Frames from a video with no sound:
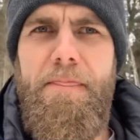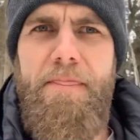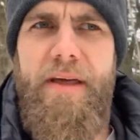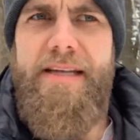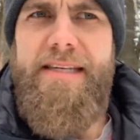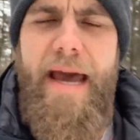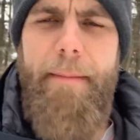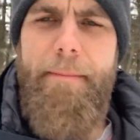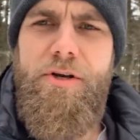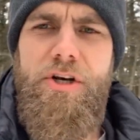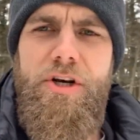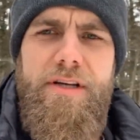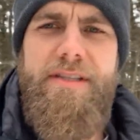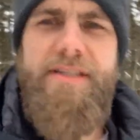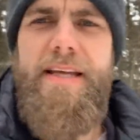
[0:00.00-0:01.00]
the
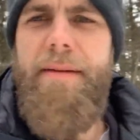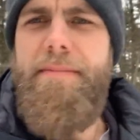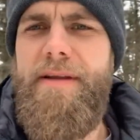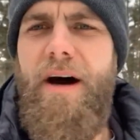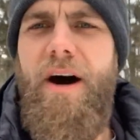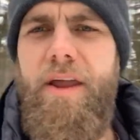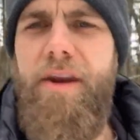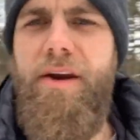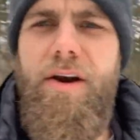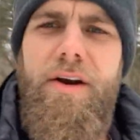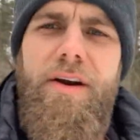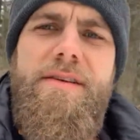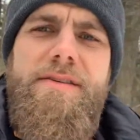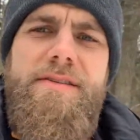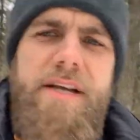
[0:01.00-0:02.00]
temperatures dipped
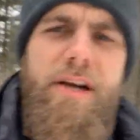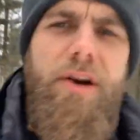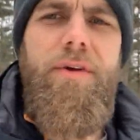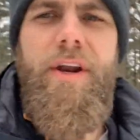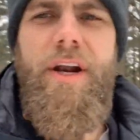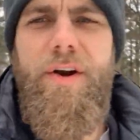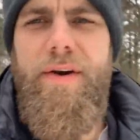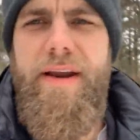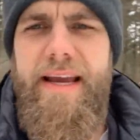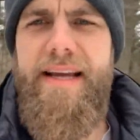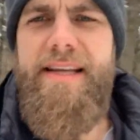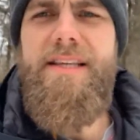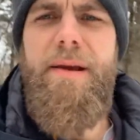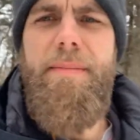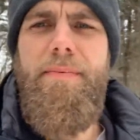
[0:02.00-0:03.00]
under 0
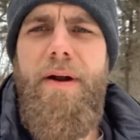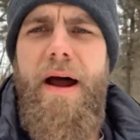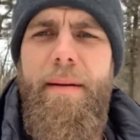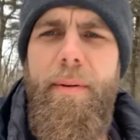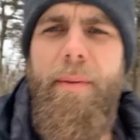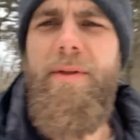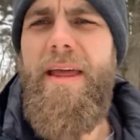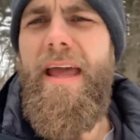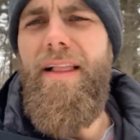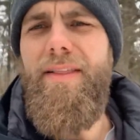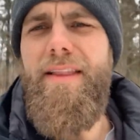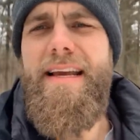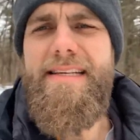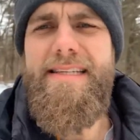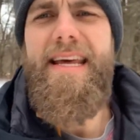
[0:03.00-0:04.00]
degrees, probably at
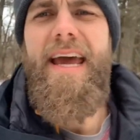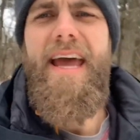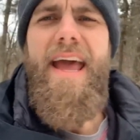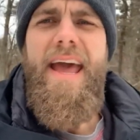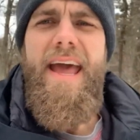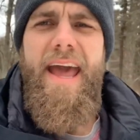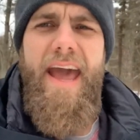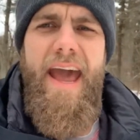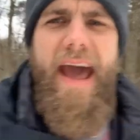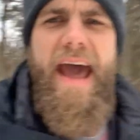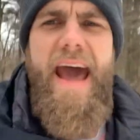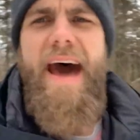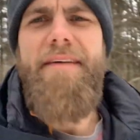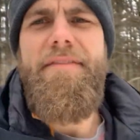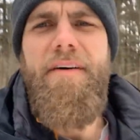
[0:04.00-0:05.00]
least
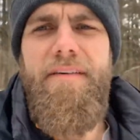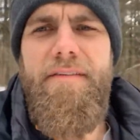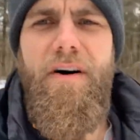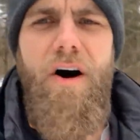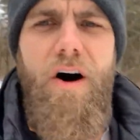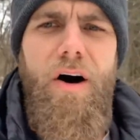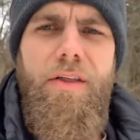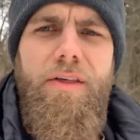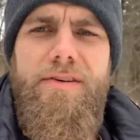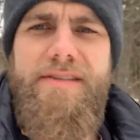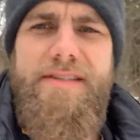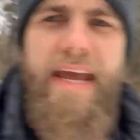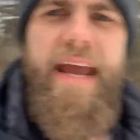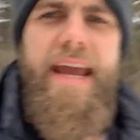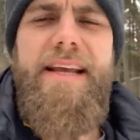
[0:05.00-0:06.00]
half of all those
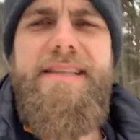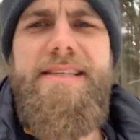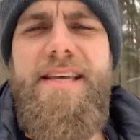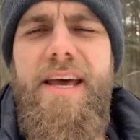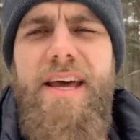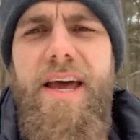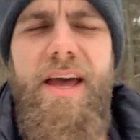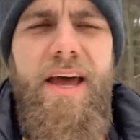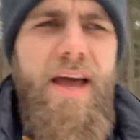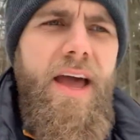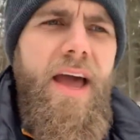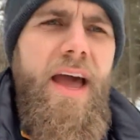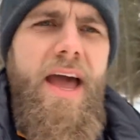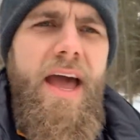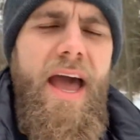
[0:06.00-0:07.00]
days.
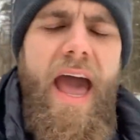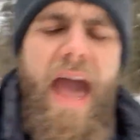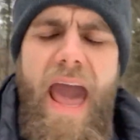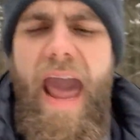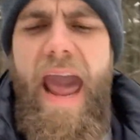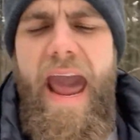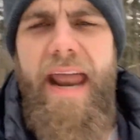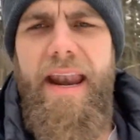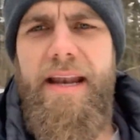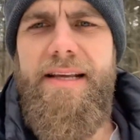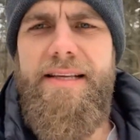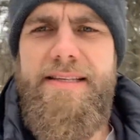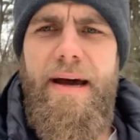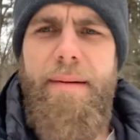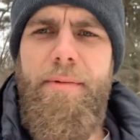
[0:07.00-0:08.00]
And
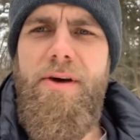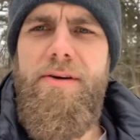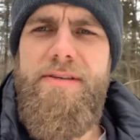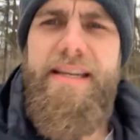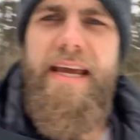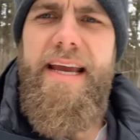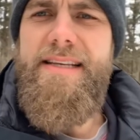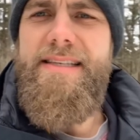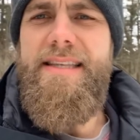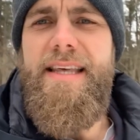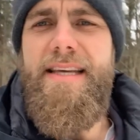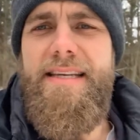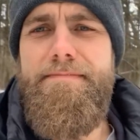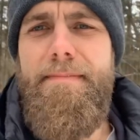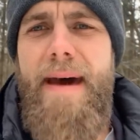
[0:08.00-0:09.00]
some of those days,
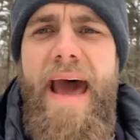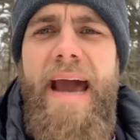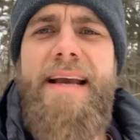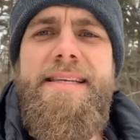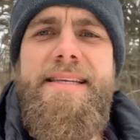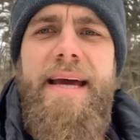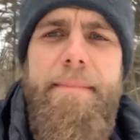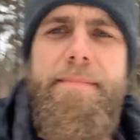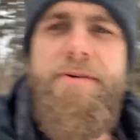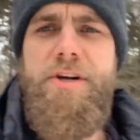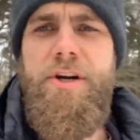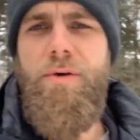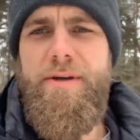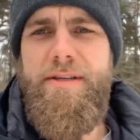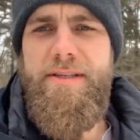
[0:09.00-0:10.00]
the max
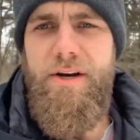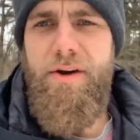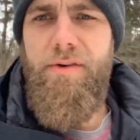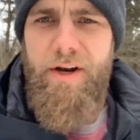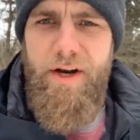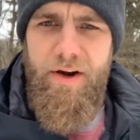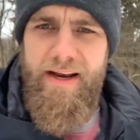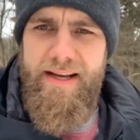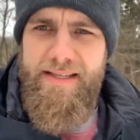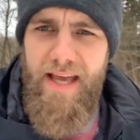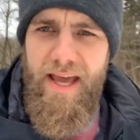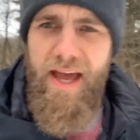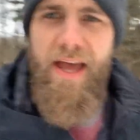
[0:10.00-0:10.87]
temperature was 0 degrees.